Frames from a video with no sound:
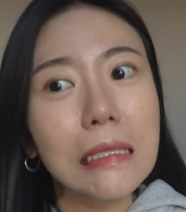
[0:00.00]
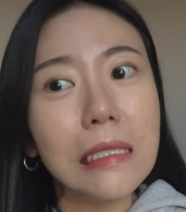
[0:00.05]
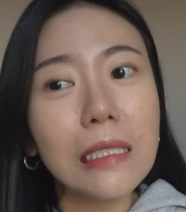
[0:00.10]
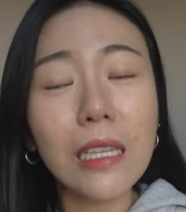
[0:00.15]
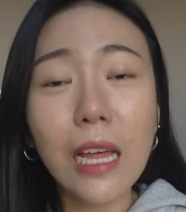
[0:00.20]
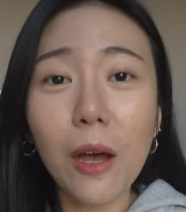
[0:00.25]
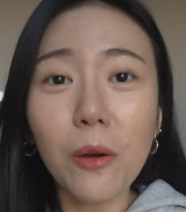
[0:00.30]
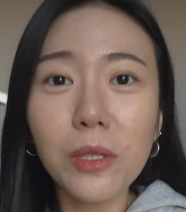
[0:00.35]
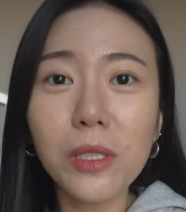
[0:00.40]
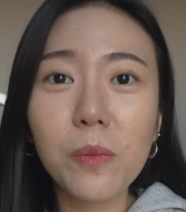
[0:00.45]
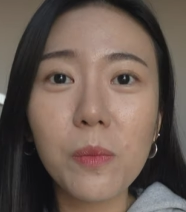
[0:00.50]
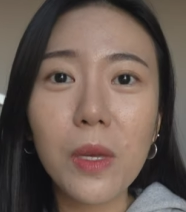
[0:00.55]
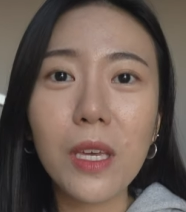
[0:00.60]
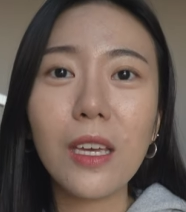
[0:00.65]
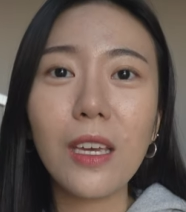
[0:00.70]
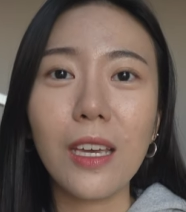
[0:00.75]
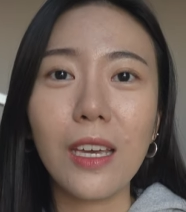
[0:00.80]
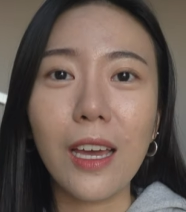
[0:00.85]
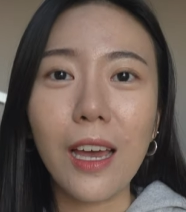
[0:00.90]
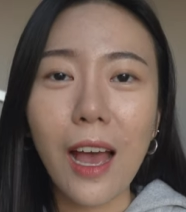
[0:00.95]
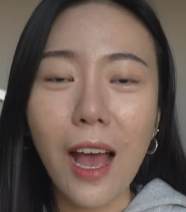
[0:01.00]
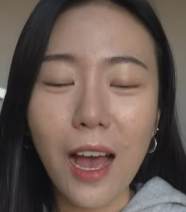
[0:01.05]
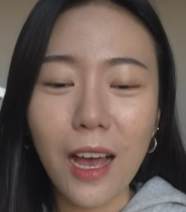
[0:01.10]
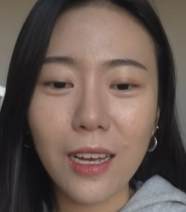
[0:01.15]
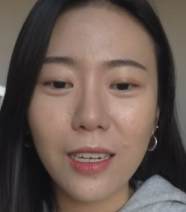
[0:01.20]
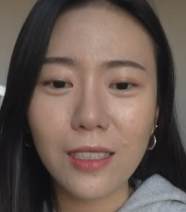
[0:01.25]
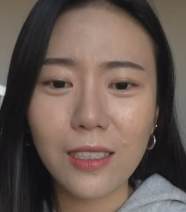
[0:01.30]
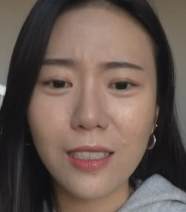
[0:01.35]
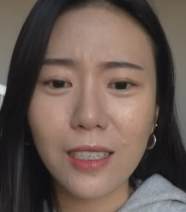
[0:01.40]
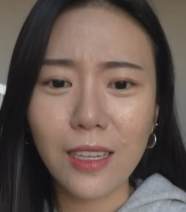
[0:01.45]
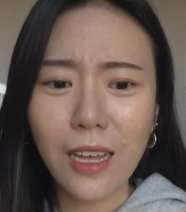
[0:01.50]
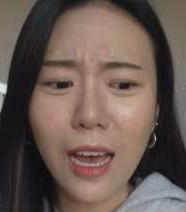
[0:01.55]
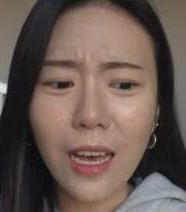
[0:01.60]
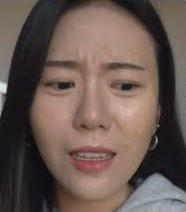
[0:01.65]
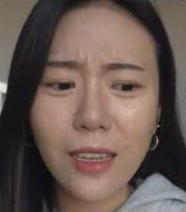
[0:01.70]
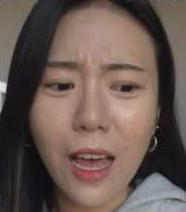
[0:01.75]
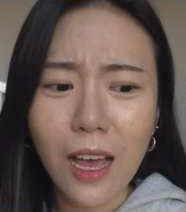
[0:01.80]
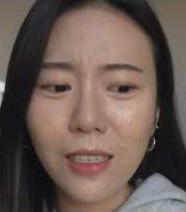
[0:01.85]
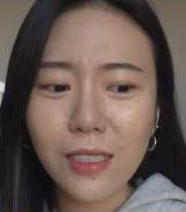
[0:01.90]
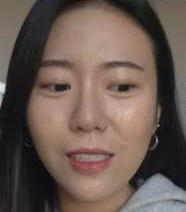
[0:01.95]
that was me, and
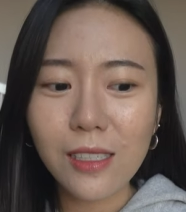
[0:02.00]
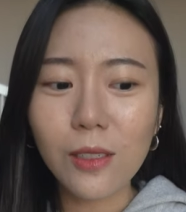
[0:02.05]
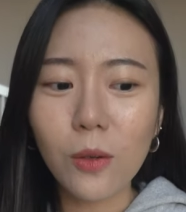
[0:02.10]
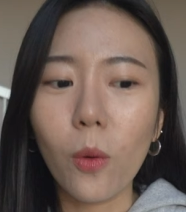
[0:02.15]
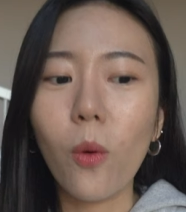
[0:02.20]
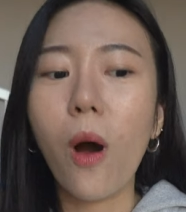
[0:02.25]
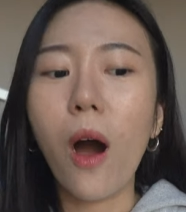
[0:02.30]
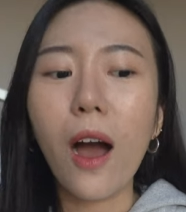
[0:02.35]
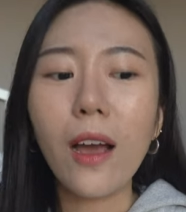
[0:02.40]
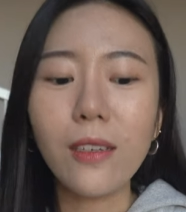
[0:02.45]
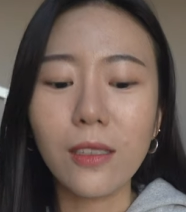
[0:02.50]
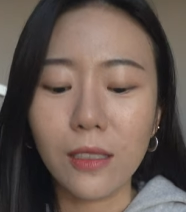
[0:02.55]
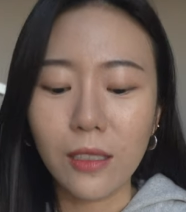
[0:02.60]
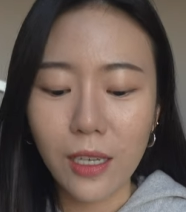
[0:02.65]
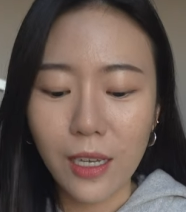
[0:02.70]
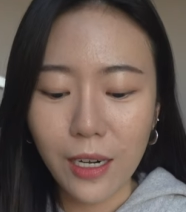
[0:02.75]
that lasted a while.